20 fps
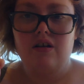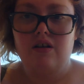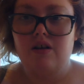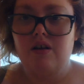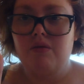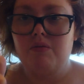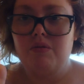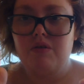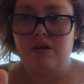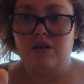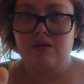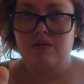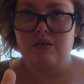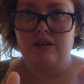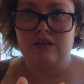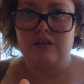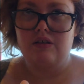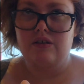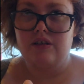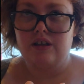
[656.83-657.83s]
Go below
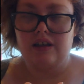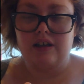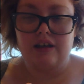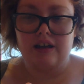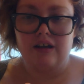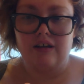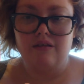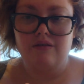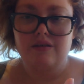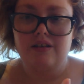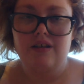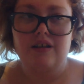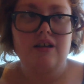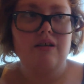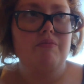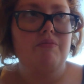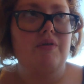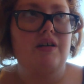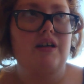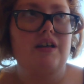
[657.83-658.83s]
and do that
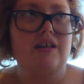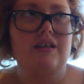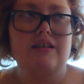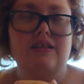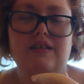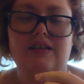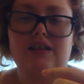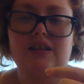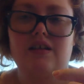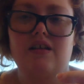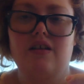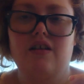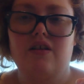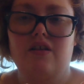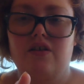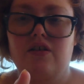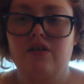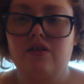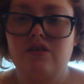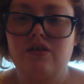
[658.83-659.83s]
now because
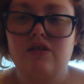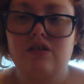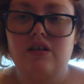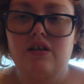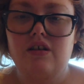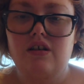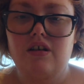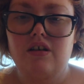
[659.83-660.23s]
your